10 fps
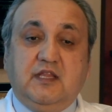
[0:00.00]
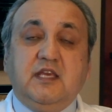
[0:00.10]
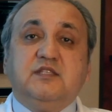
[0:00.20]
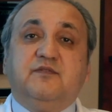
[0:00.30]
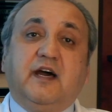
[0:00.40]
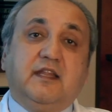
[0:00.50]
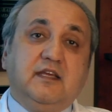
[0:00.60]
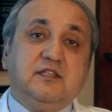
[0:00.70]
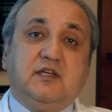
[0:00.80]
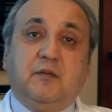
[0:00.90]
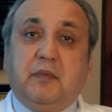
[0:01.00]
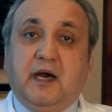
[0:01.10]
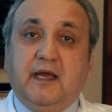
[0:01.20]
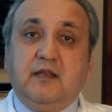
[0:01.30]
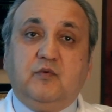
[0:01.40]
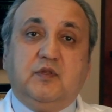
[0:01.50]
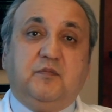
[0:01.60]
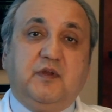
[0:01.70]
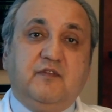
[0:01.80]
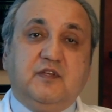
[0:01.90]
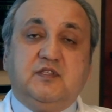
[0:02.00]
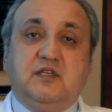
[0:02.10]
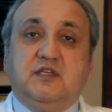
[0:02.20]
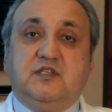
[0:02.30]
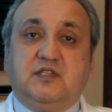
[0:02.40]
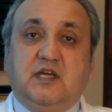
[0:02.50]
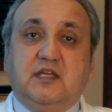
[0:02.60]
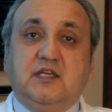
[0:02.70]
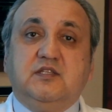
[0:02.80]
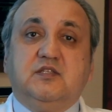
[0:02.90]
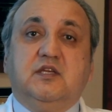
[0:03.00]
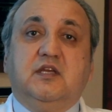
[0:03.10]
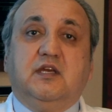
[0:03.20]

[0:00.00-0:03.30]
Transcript: These findings, combined with previous studies,